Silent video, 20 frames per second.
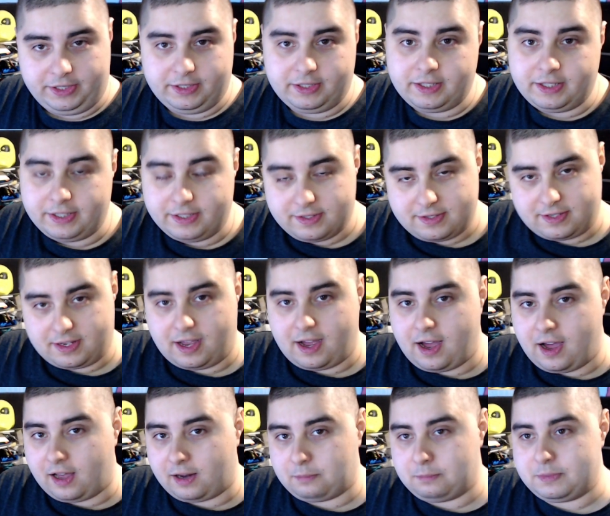his
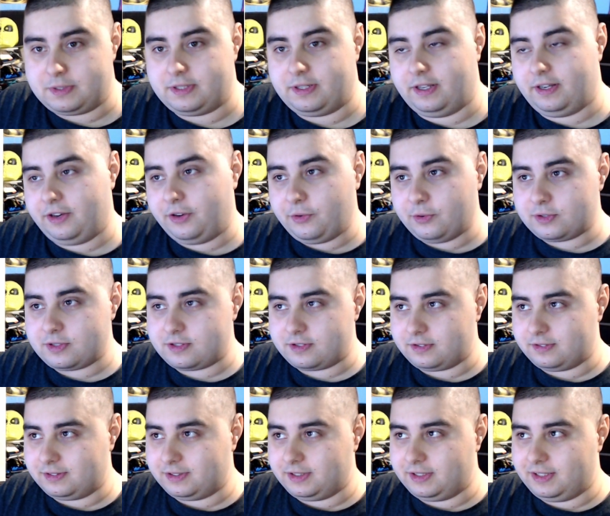arms, and he was
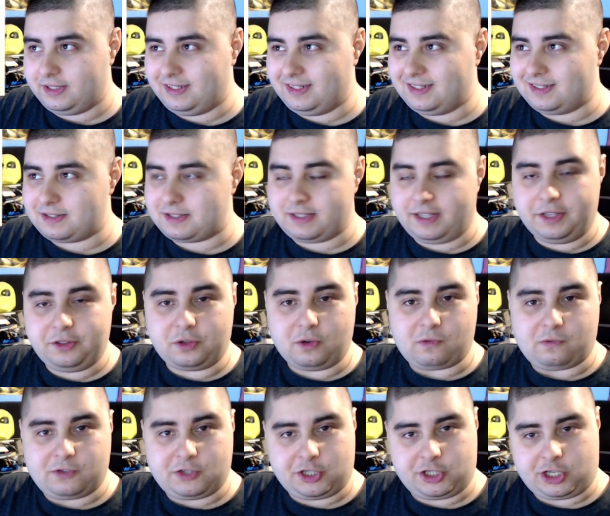in a state
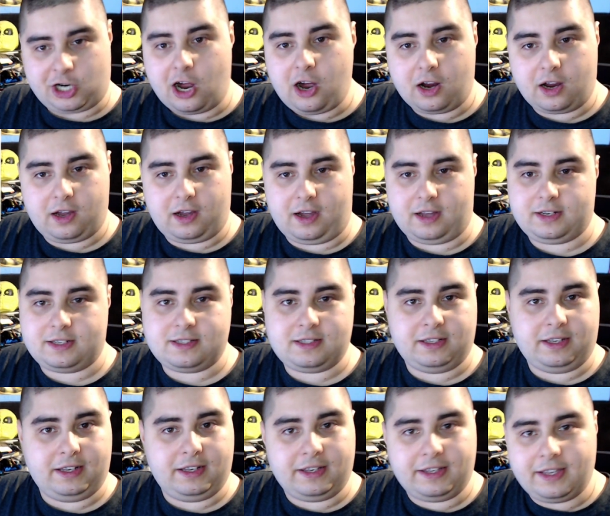of shock,
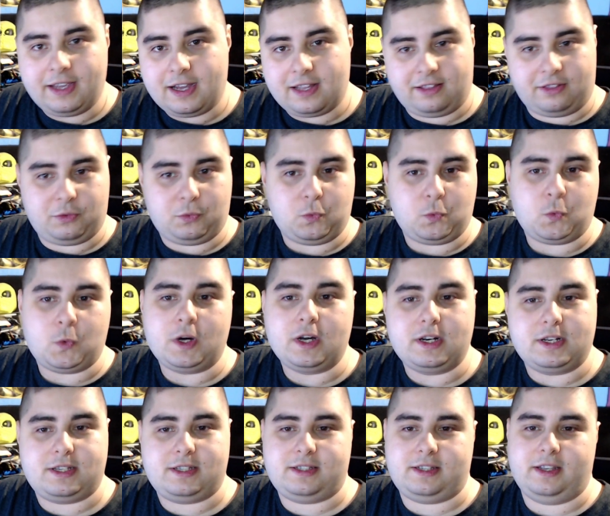honestly, and it got
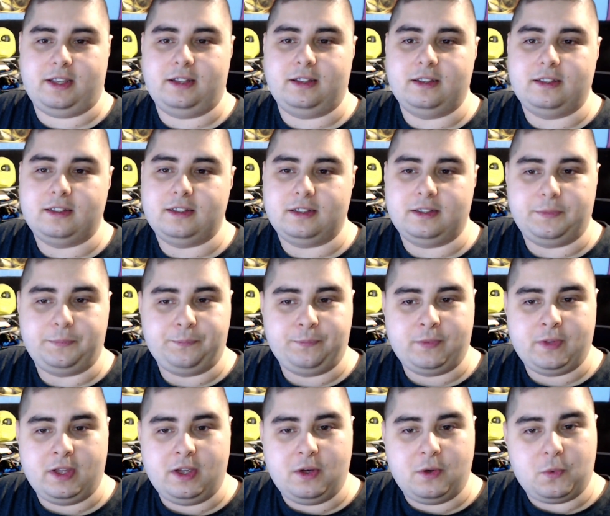worse and
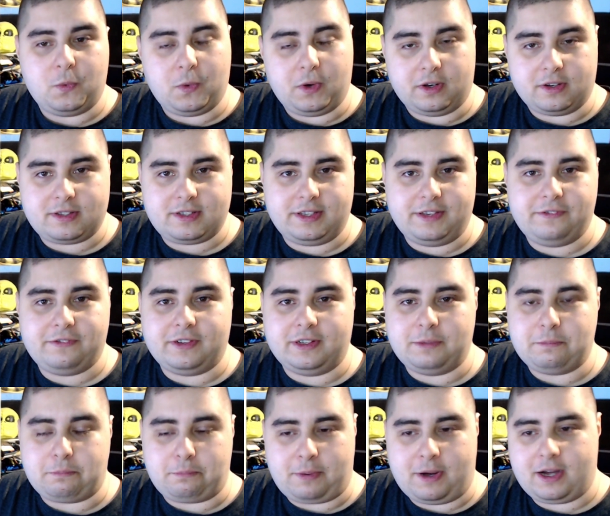worse.
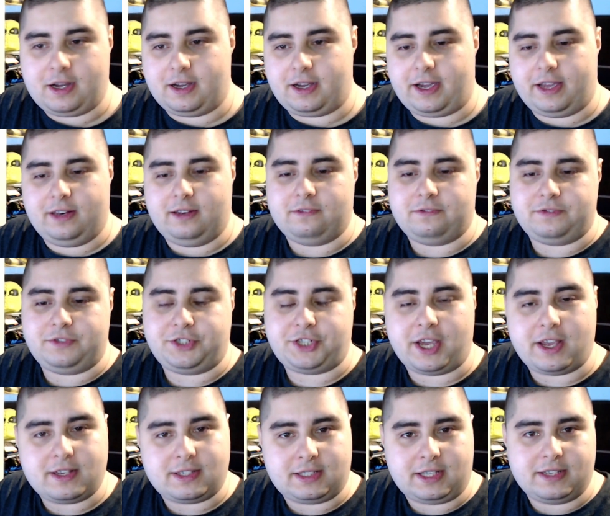Even Puck kind of
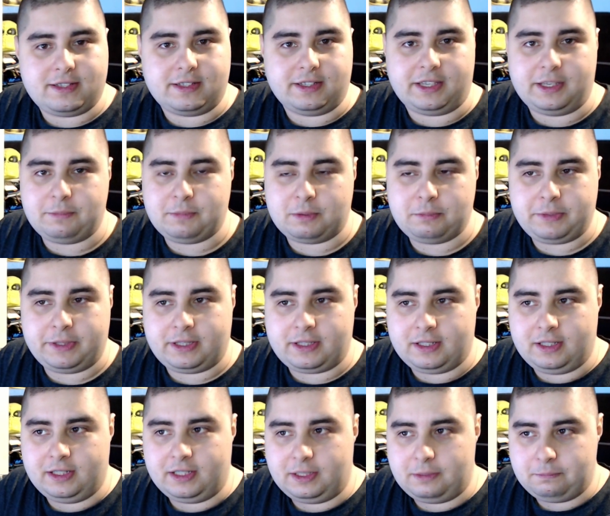chastising him a bit,
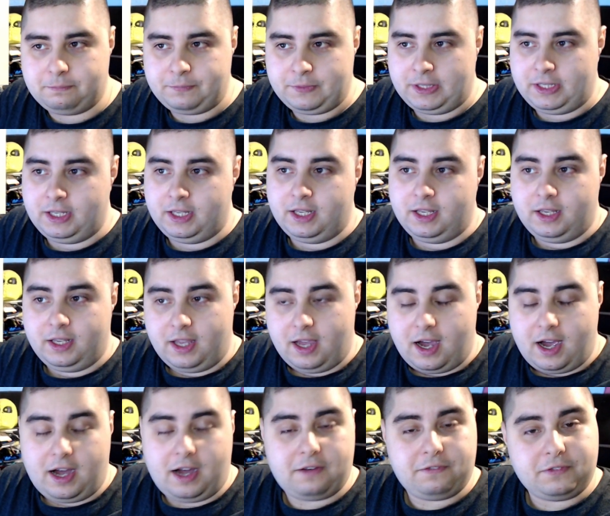telling him,
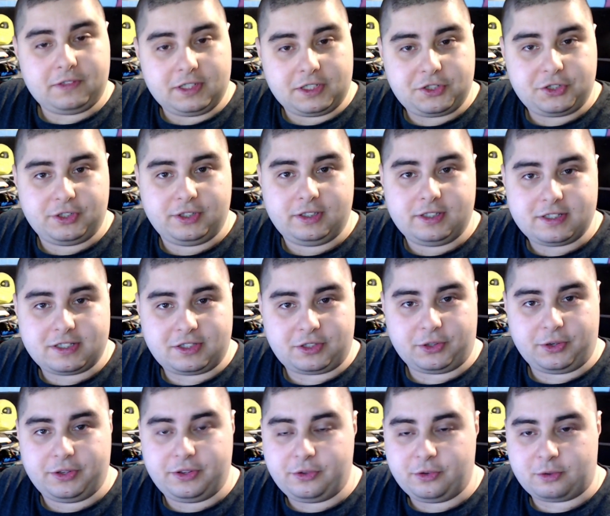after she
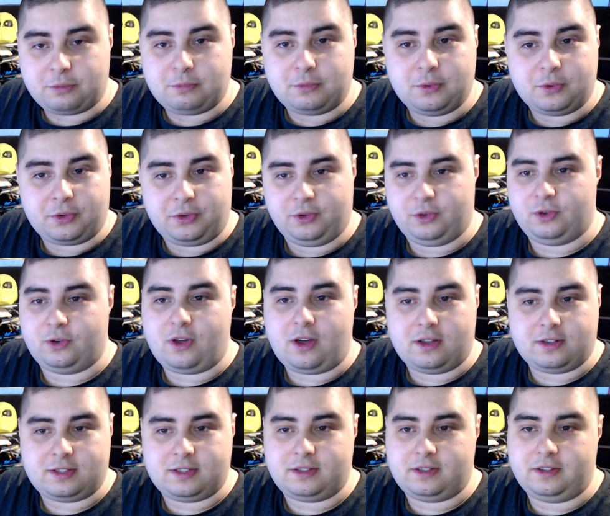destroyed your book, you
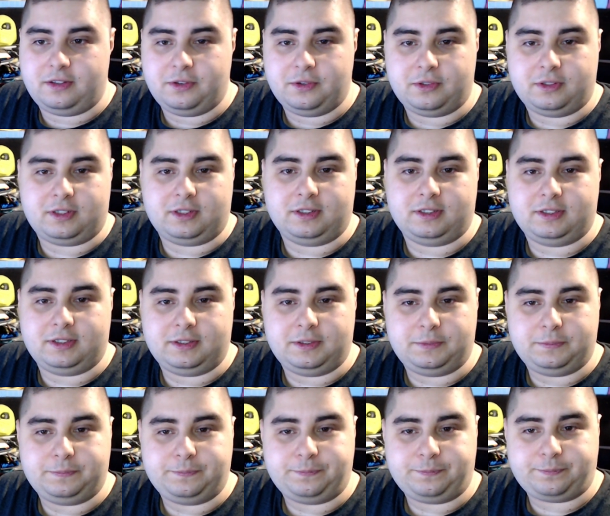lost
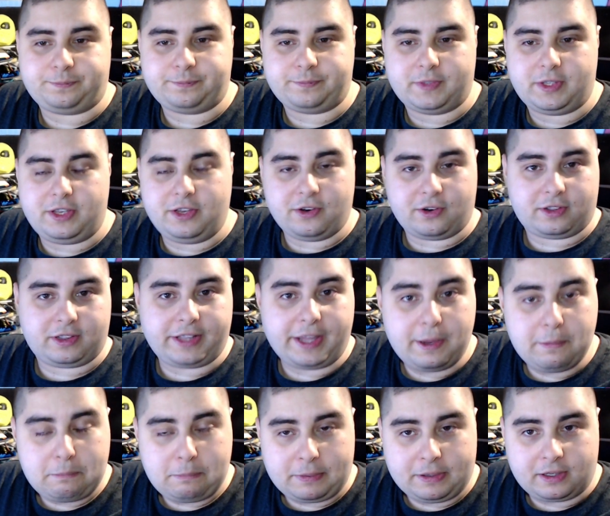your
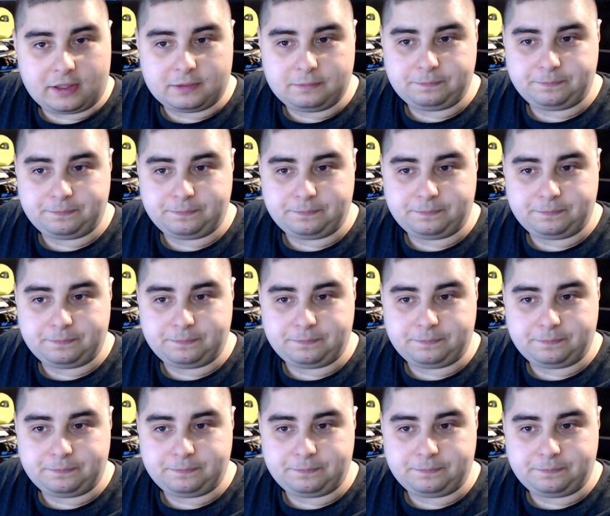temper.